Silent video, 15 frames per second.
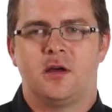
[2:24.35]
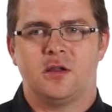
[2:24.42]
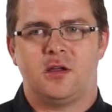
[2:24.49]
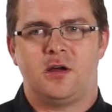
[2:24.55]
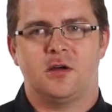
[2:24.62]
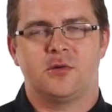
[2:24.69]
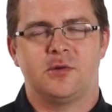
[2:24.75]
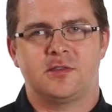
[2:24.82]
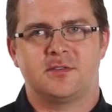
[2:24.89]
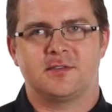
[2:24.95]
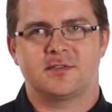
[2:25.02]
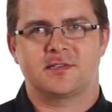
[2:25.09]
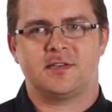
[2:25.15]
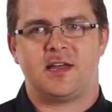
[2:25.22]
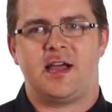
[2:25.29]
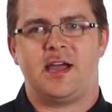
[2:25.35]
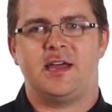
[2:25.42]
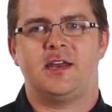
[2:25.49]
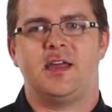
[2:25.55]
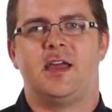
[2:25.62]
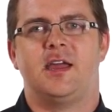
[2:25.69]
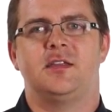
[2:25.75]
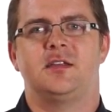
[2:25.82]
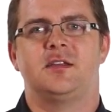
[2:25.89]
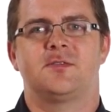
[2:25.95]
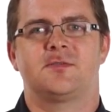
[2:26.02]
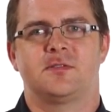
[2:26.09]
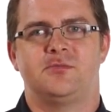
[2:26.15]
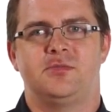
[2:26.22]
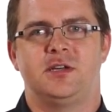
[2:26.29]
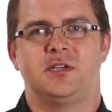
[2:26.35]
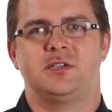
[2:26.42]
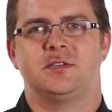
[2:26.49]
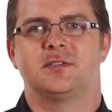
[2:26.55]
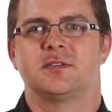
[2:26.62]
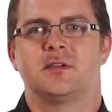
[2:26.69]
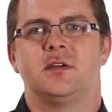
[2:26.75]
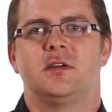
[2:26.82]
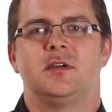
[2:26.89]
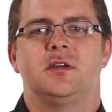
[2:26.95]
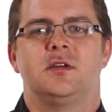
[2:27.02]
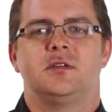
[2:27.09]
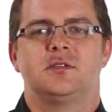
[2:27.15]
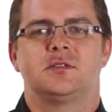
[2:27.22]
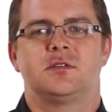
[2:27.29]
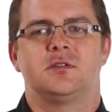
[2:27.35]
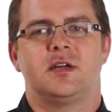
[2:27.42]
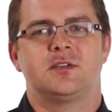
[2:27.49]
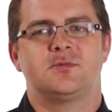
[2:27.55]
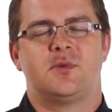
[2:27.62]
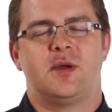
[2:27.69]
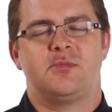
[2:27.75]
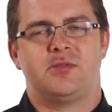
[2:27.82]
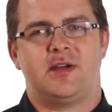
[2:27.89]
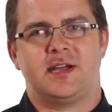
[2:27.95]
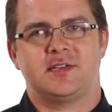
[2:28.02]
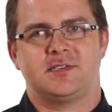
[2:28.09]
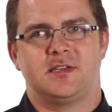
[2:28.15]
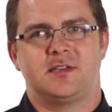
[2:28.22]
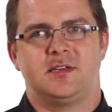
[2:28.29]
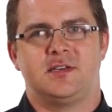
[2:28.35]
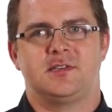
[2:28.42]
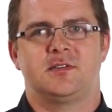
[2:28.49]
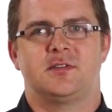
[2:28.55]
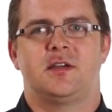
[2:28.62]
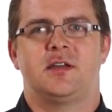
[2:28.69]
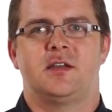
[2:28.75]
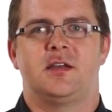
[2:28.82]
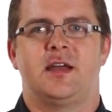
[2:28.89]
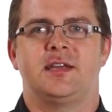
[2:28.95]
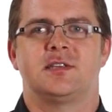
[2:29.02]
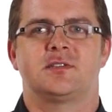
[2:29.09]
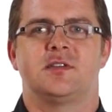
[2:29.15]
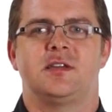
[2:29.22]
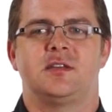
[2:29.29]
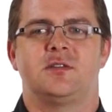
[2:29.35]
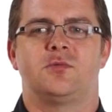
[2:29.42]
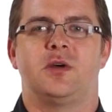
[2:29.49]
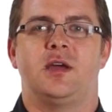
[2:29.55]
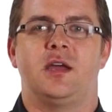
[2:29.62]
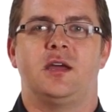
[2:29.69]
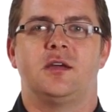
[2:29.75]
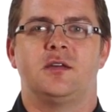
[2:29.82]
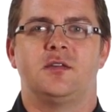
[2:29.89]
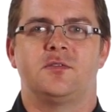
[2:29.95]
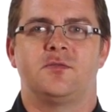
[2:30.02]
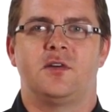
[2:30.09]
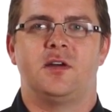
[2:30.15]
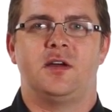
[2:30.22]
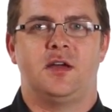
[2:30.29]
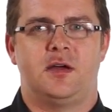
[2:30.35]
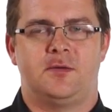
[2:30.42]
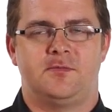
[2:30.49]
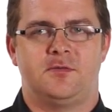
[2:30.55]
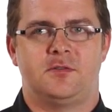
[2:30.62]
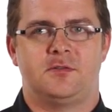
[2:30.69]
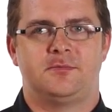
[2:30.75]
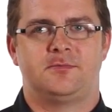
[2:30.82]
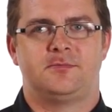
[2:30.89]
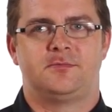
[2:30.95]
along with the slide and the different pitches. So that's why practicing these in an isolated way is very helpful.